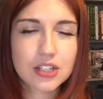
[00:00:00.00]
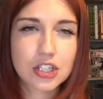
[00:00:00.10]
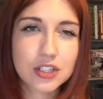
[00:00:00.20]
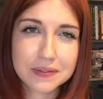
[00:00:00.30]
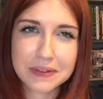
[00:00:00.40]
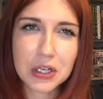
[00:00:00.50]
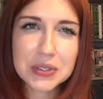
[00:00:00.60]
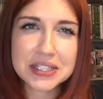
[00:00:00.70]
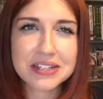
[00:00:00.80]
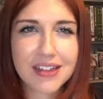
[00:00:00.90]
she
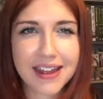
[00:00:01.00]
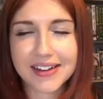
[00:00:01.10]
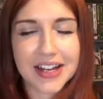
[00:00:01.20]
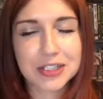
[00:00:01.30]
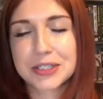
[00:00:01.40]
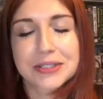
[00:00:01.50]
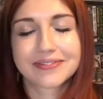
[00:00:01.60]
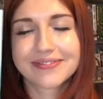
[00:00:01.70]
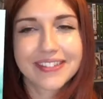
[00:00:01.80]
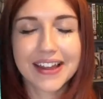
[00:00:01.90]
goes into that, and
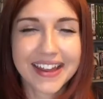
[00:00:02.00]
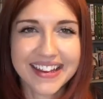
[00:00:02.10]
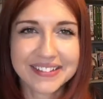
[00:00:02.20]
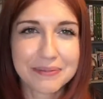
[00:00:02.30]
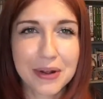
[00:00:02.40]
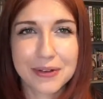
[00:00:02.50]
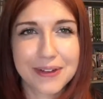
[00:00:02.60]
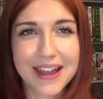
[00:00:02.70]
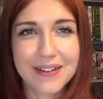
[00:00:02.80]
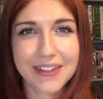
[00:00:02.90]
I'm not a
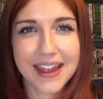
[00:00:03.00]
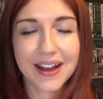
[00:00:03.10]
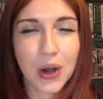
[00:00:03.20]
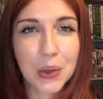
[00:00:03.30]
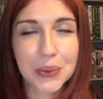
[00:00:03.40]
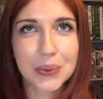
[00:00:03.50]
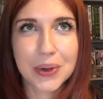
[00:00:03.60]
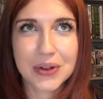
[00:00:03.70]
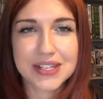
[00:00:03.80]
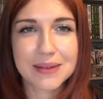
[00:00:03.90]
fan of that whole
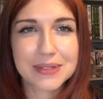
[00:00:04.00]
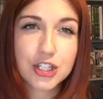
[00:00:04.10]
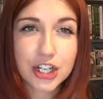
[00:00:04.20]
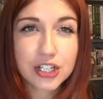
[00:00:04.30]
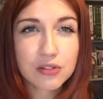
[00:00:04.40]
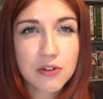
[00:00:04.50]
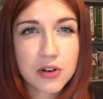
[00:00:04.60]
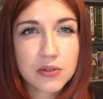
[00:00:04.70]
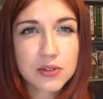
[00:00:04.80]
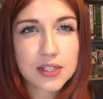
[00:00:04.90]
concept. Gender
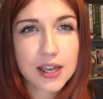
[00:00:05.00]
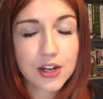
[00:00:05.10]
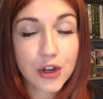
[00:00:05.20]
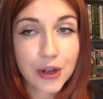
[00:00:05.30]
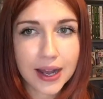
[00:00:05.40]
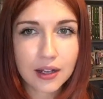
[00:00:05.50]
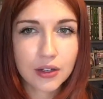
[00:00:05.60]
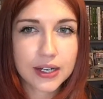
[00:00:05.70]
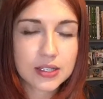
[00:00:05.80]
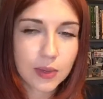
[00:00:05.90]
roles in her
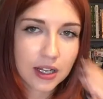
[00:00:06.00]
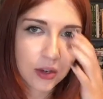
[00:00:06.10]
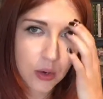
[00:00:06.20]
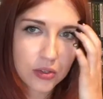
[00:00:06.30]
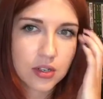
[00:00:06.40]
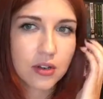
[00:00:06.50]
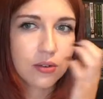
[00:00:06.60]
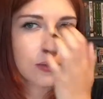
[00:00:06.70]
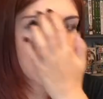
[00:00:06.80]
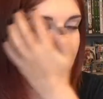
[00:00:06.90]
outlook as well are
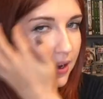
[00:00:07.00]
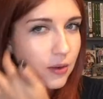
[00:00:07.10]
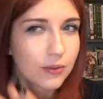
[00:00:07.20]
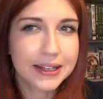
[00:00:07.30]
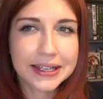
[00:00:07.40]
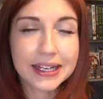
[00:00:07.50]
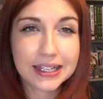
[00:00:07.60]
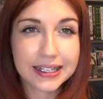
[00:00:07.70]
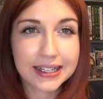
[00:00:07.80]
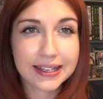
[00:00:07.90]
also really
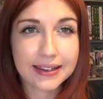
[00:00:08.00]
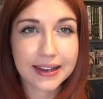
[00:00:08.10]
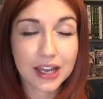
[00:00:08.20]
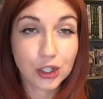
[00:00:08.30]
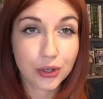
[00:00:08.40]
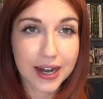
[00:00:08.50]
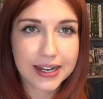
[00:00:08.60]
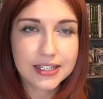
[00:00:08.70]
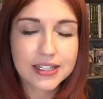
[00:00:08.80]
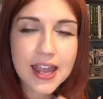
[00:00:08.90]
clearly
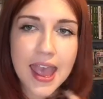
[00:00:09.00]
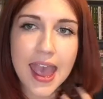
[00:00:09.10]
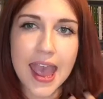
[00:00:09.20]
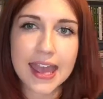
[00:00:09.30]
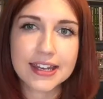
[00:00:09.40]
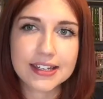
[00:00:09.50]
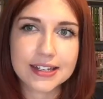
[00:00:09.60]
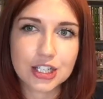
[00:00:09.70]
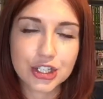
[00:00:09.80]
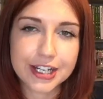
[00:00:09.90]
ingrained, and
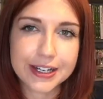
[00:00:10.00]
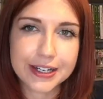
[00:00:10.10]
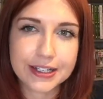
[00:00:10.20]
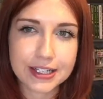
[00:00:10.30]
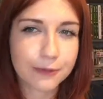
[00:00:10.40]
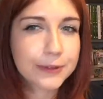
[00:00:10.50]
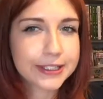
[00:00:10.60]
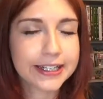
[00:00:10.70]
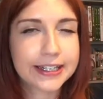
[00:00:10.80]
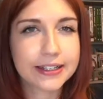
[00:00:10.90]
she
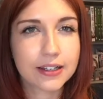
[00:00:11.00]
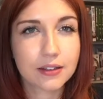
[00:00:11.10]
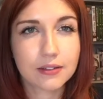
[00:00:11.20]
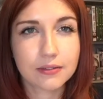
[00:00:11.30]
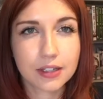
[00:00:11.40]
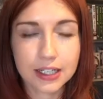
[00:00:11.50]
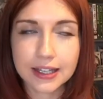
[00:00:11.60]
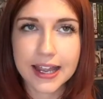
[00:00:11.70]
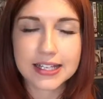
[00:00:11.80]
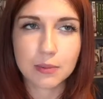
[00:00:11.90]
definitely
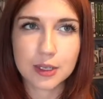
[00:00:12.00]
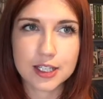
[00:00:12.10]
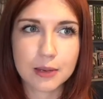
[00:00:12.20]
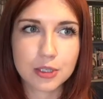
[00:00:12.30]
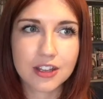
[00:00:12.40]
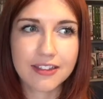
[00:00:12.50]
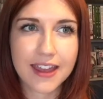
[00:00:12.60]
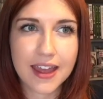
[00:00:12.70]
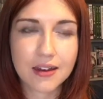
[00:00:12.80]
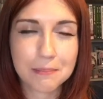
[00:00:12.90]
clearly has a perception
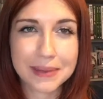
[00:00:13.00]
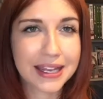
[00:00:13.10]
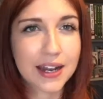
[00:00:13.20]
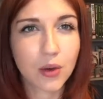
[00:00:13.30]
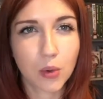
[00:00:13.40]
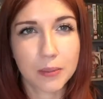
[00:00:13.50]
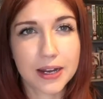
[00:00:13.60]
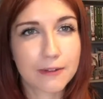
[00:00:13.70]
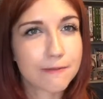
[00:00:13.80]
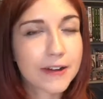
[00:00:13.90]
that men and women
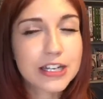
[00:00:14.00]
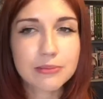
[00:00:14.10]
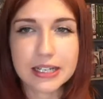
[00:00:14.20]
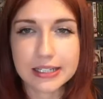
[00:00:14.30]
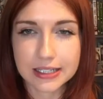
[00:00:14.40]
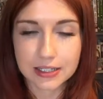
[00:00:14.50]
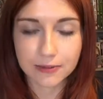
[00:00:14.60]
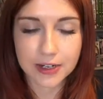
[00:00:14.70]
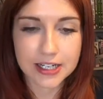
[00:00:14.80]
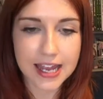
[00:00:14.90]
are fundamentally
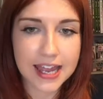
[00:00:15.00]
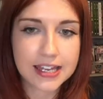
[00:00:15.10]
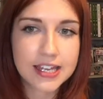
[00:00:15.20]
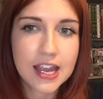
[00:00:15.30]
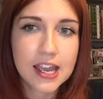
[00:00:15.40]
different, and